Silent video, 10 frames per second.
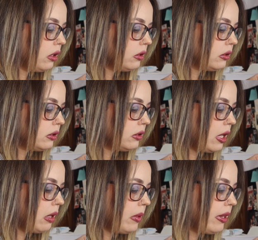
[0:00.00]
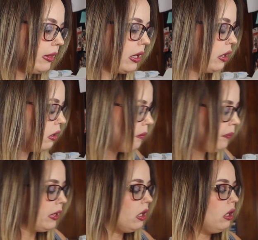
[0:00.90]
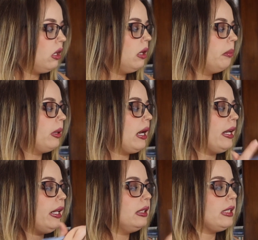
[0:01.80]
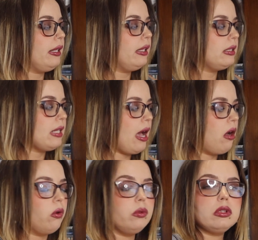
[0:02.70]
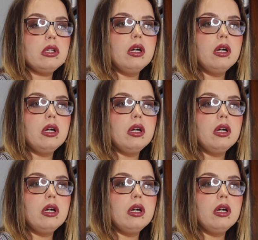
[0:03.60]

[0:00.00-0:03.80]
statement there, but I need to take this out.